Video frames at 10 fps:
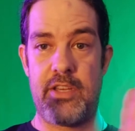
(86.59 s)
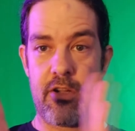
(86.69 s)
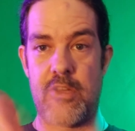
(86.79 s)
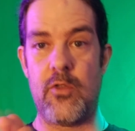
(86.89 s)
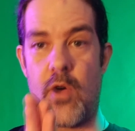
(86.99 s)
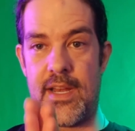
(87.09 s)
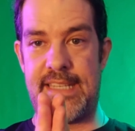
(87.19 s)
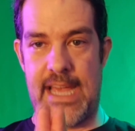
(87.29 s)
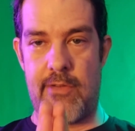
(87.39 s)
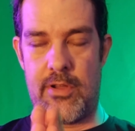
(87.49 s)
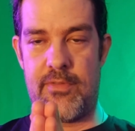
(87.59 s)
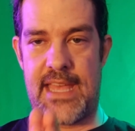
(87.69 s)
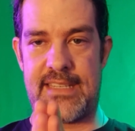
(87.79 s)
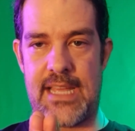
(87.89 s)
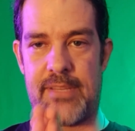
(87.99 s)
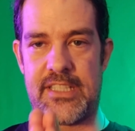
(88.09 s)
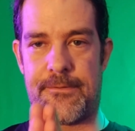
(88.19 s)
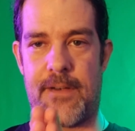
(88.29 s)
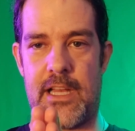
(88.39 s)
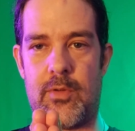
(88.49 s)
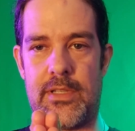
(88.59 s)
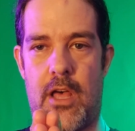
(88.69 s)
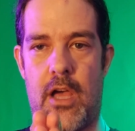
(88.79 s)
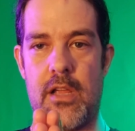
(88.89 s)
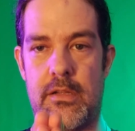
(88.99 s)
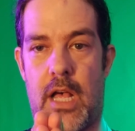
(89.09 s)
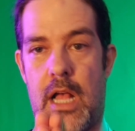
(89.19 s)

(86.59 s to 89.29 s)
But you're going to want to download that template to follow along.